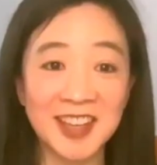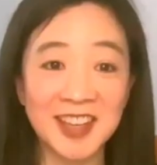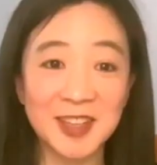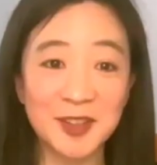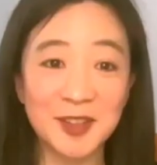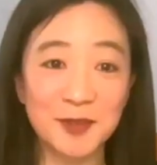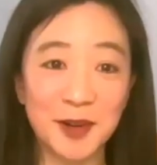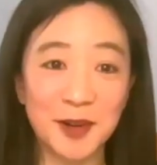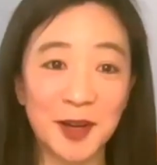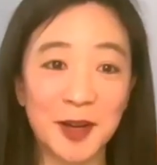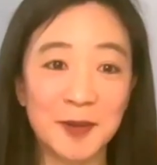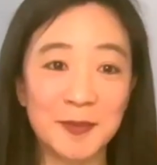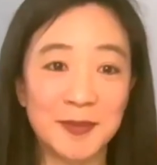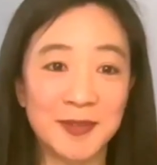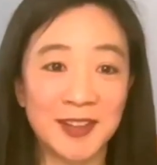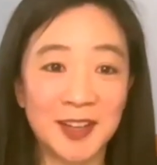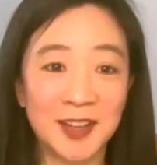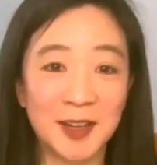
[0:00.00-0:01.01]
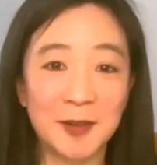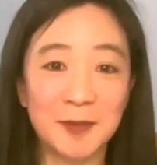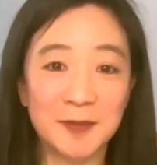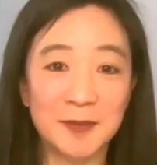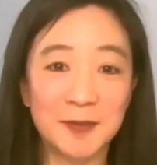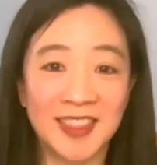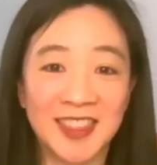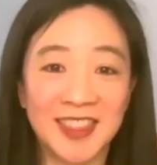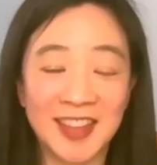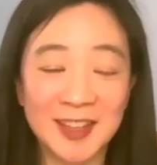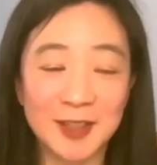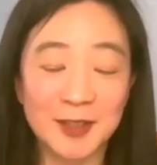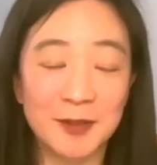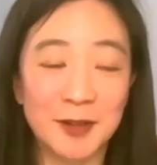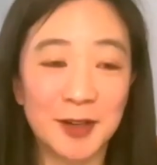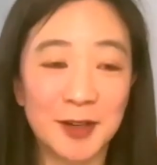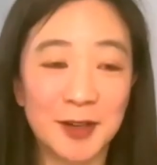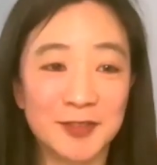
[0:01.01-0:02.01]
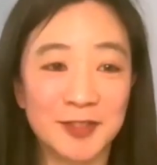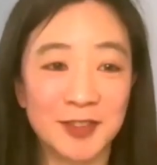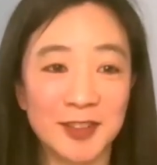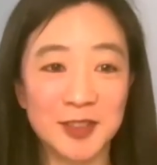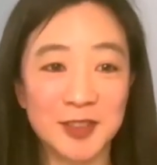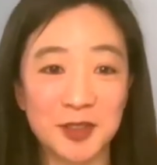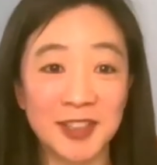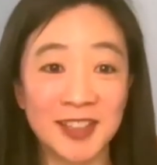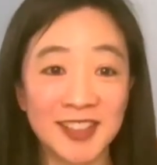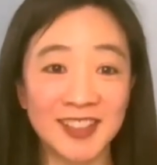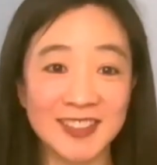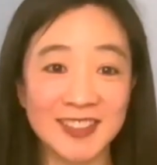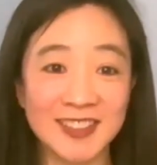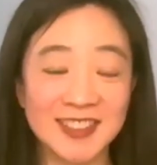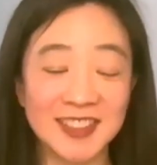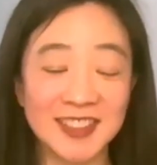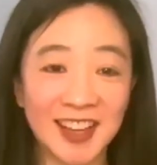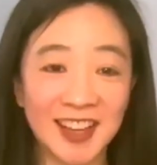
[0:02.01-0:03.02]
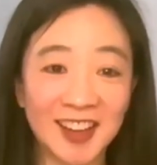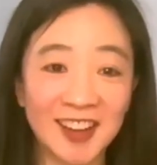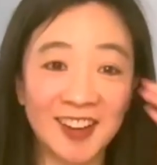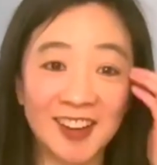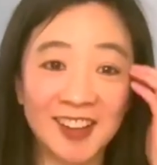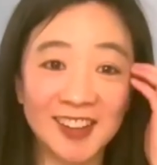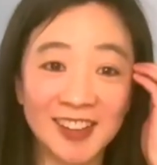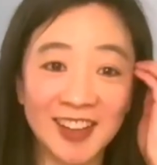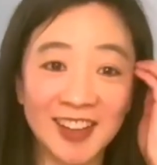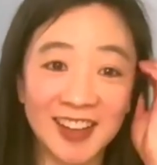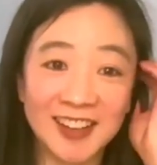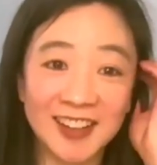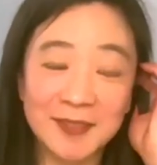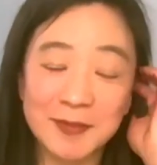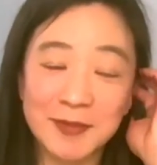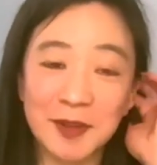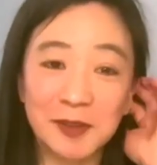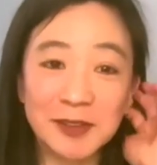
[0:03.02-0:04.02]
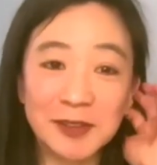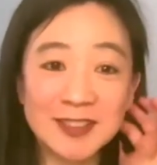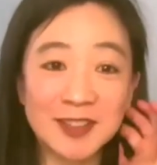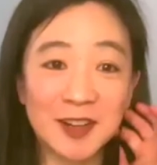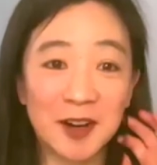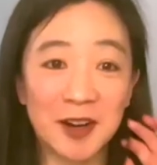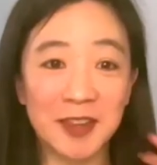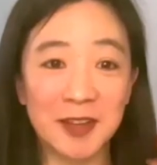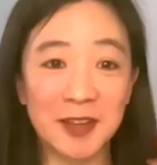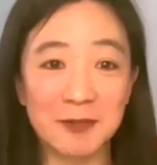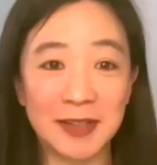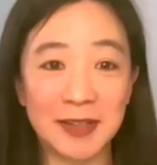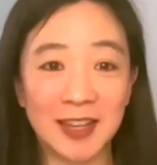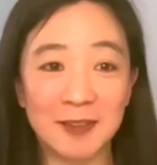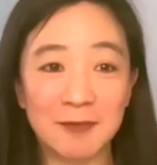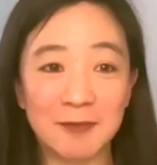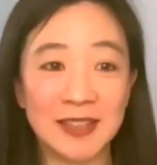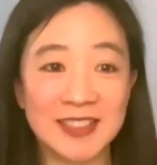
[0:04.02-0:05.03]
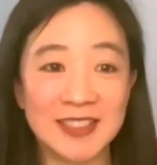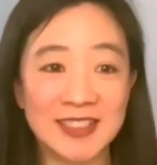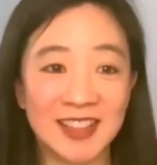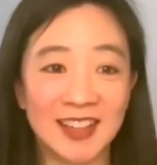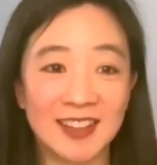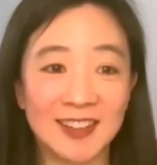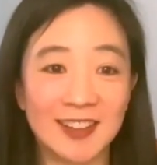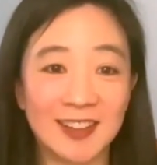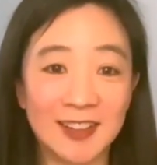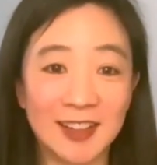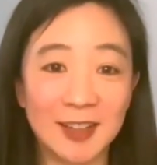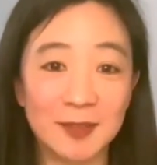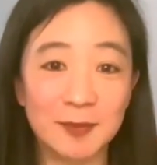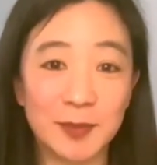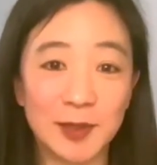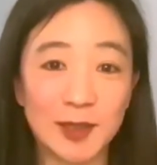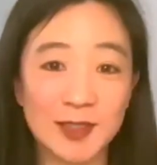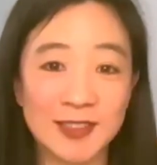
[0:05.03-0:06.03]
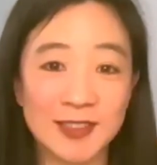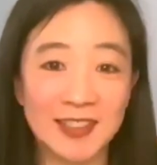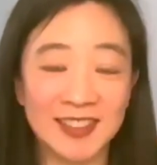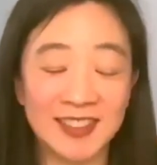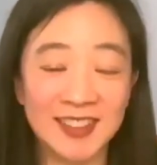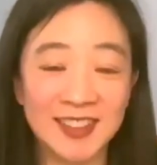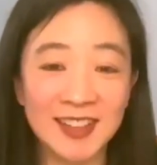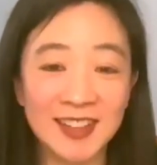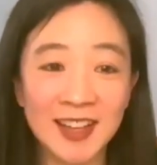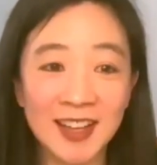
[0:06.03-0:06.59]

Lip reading: you, Rob, and thank you all for joining us today online. I'm only sorry that we can't be together in person.